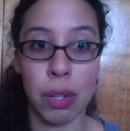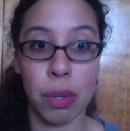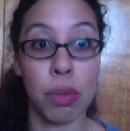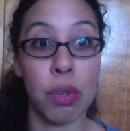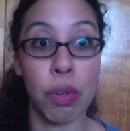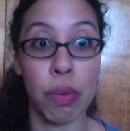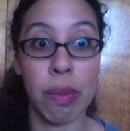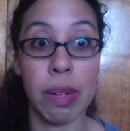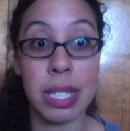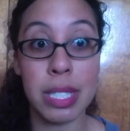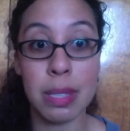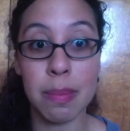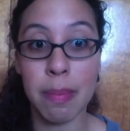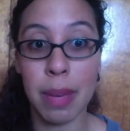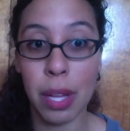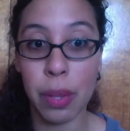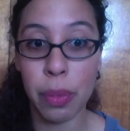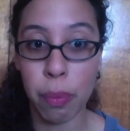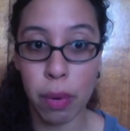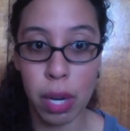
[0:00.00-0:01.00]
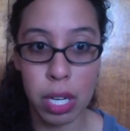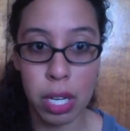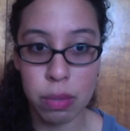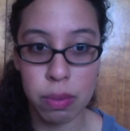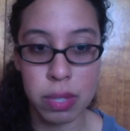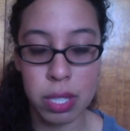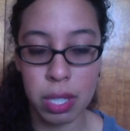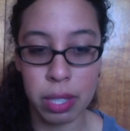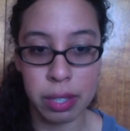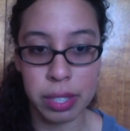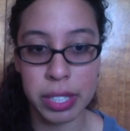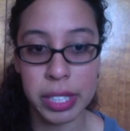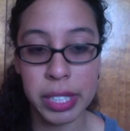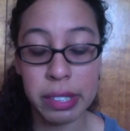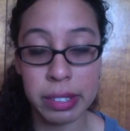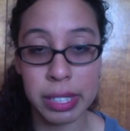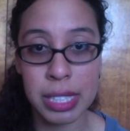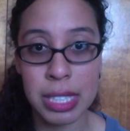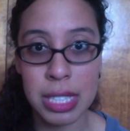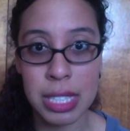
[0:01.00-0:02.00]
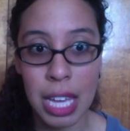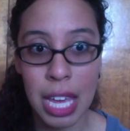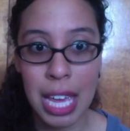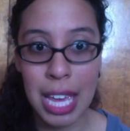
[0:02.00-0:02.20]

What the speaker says: Crest mouthwash was on clearance,